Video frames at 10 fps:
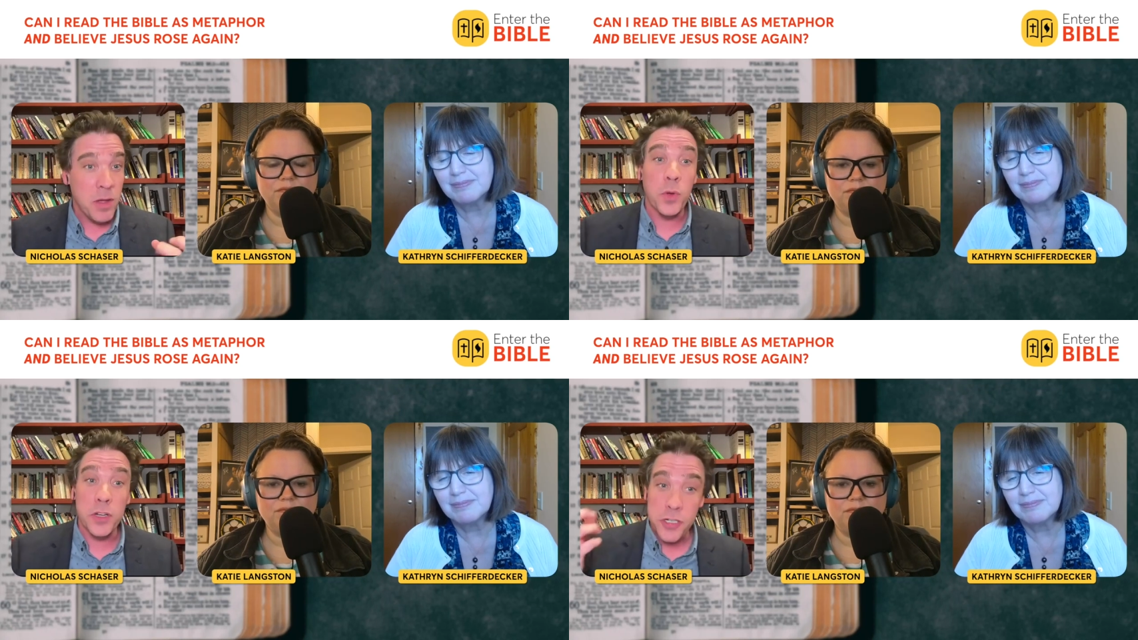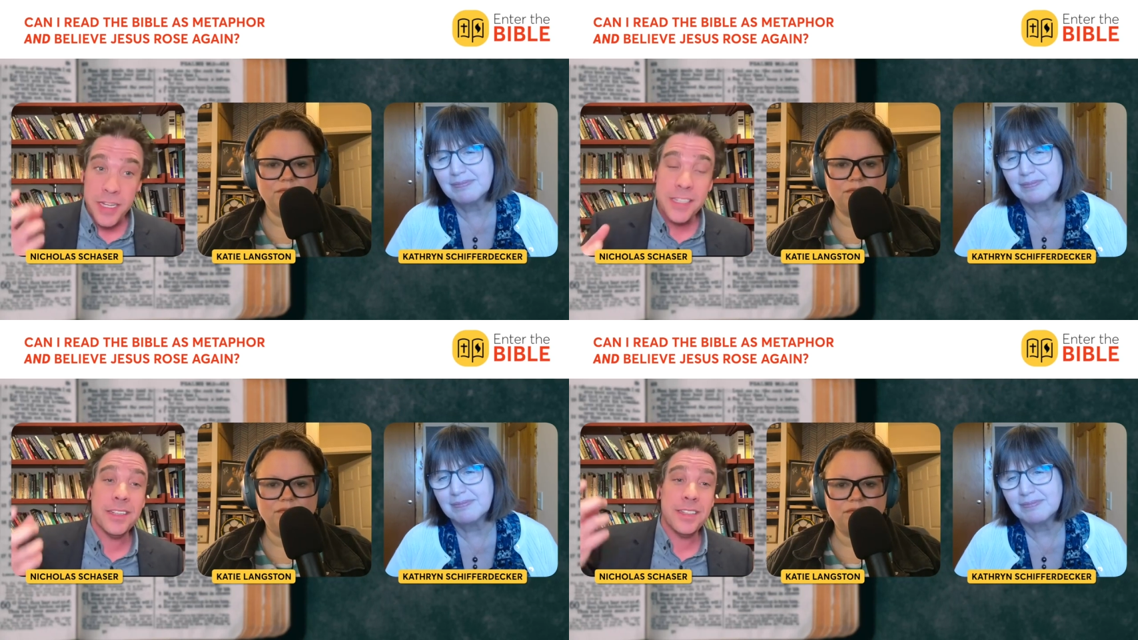Speaker 1: When
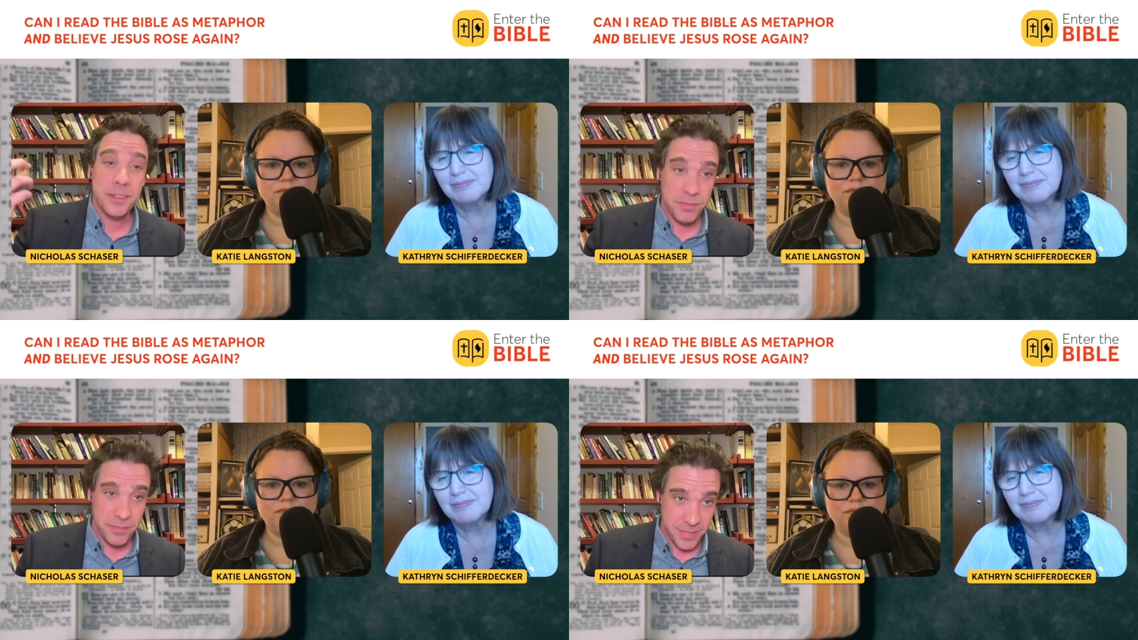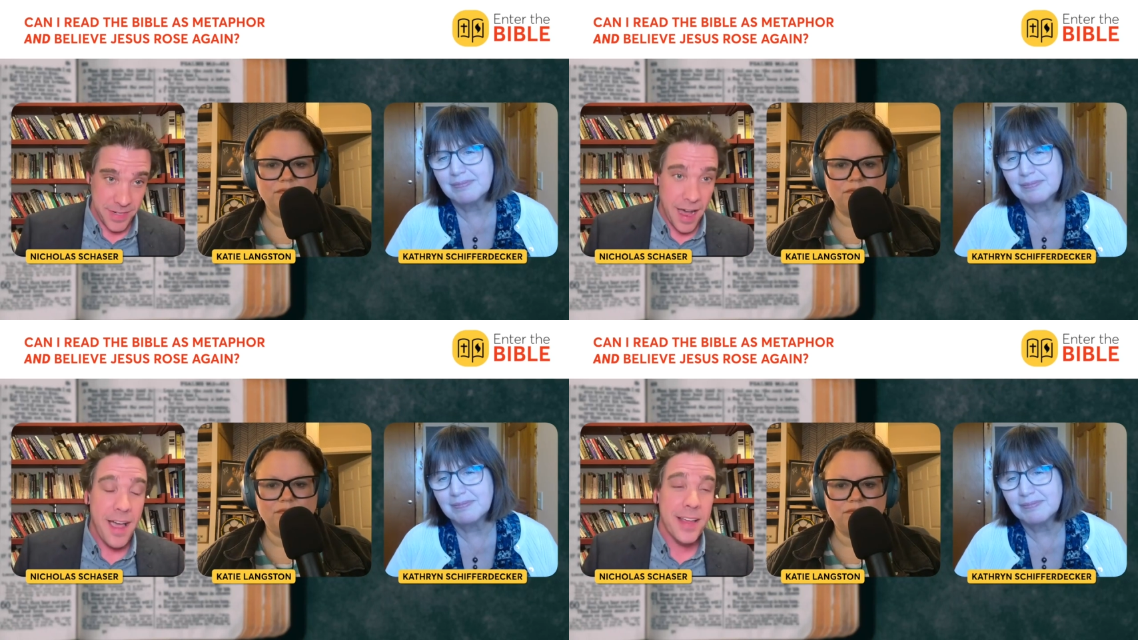Jesus
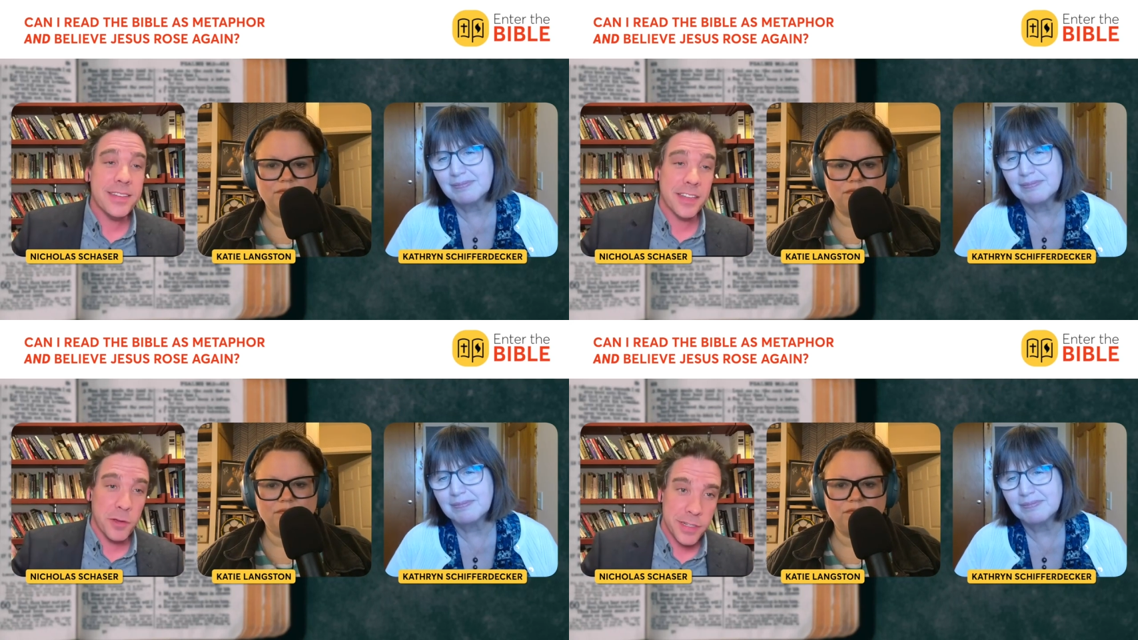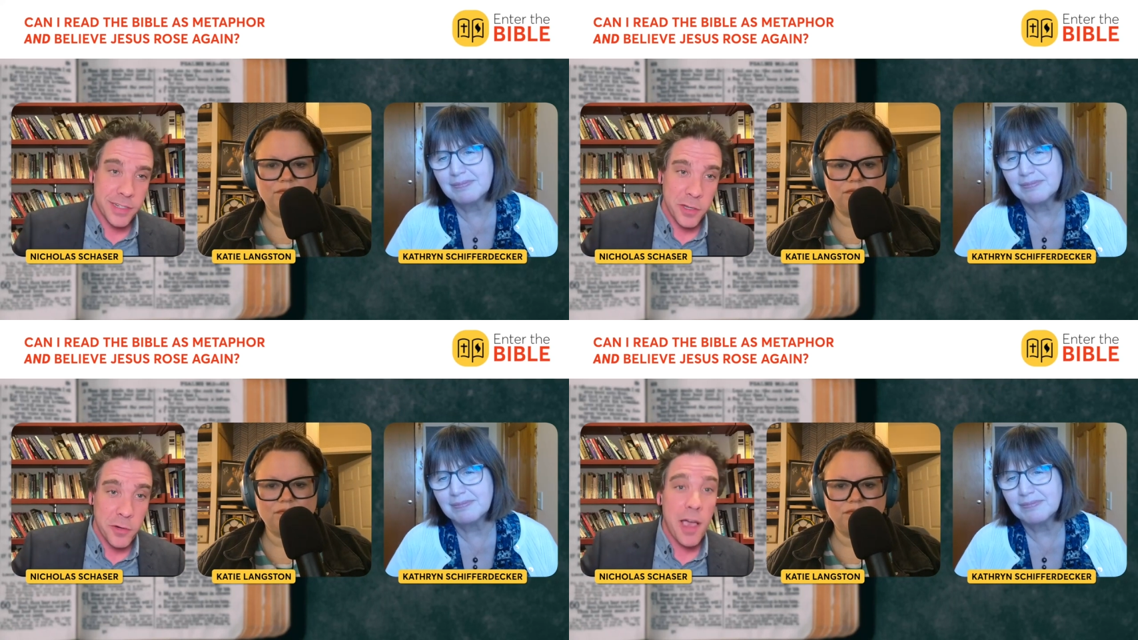dies, goes into
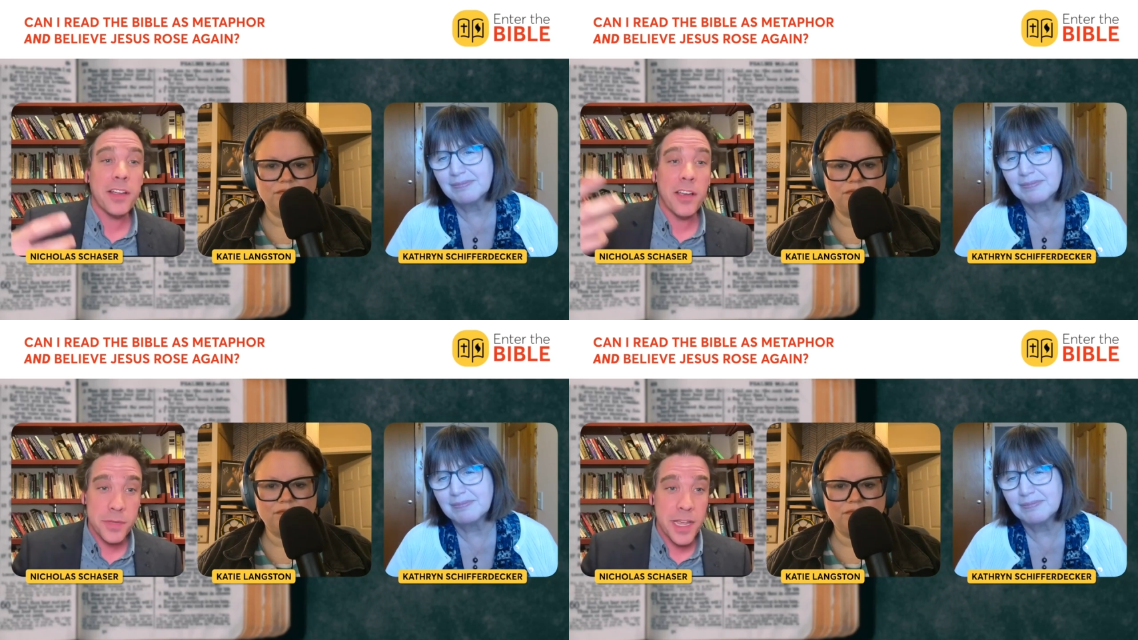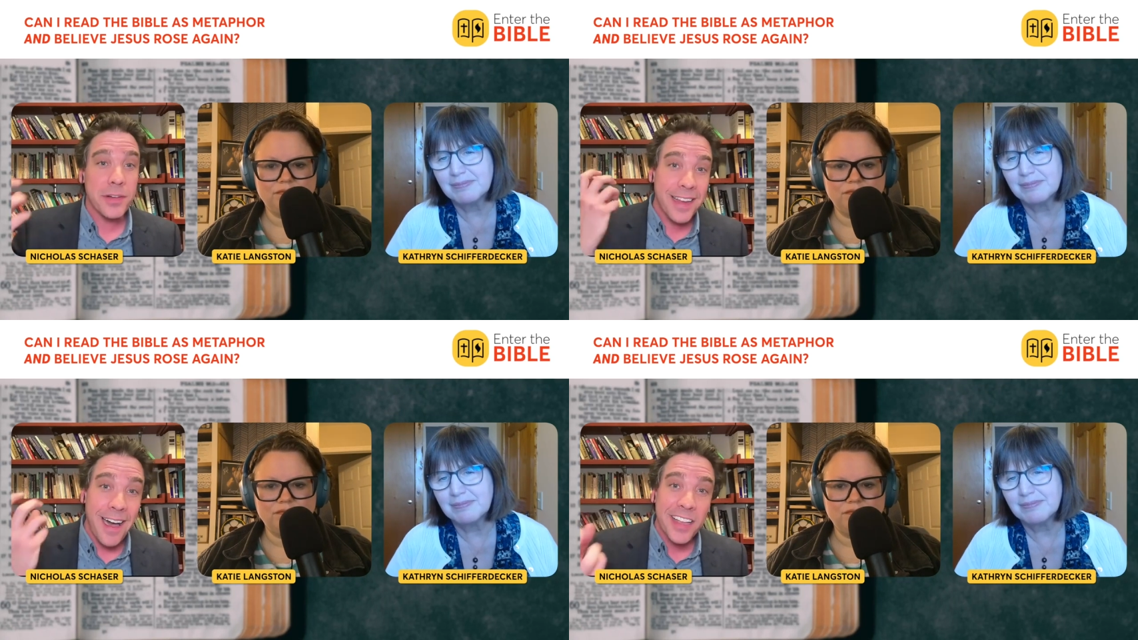the ground and comes
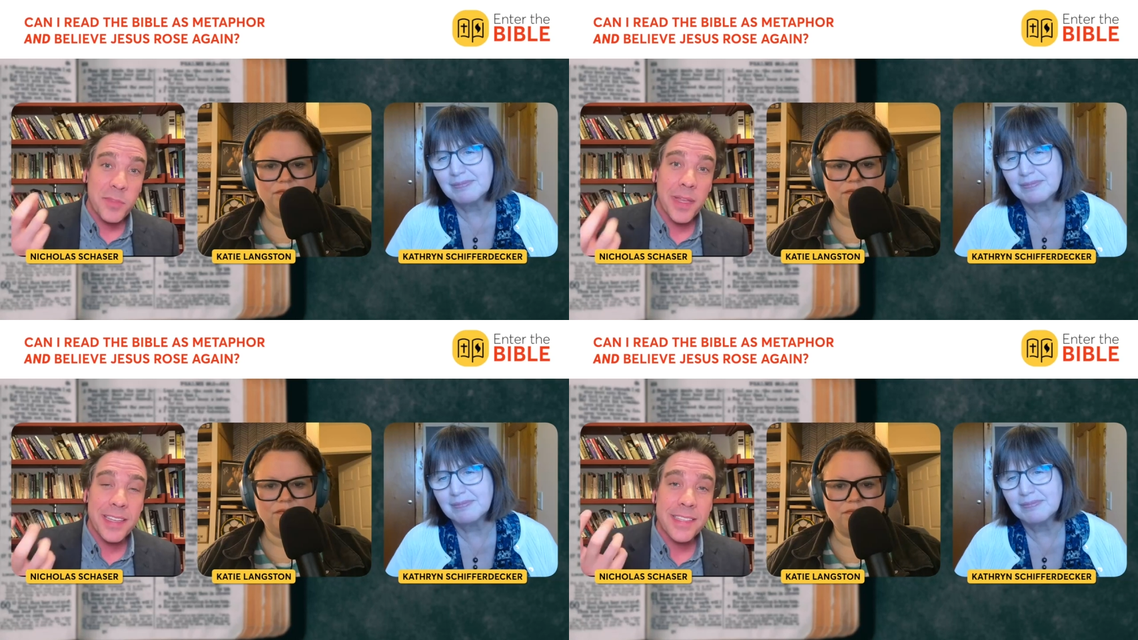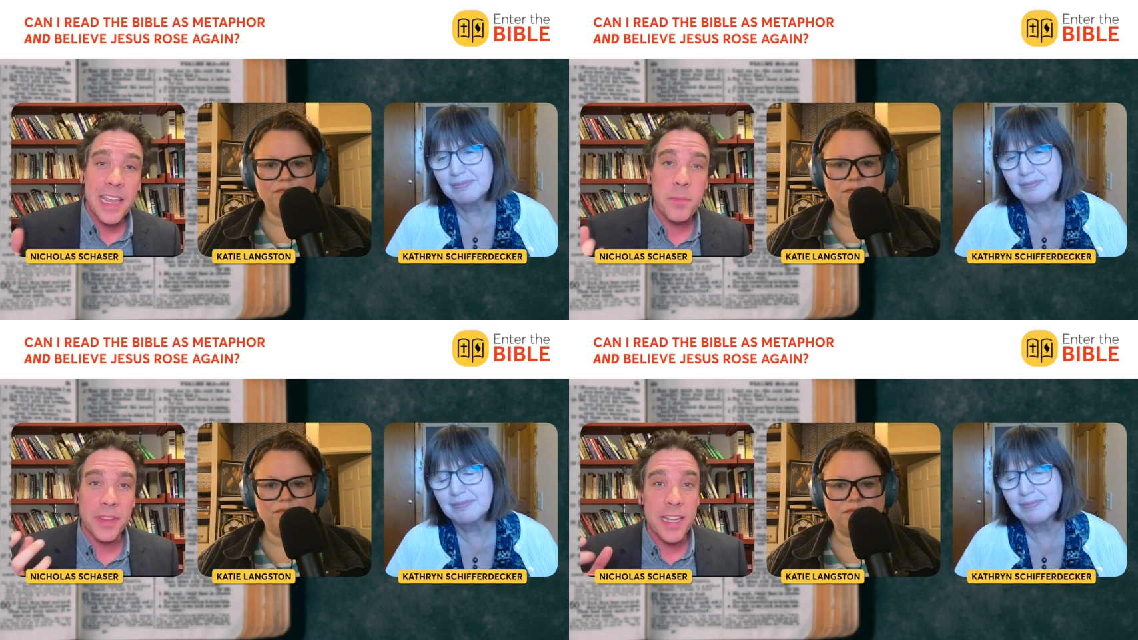out, God's making a statement.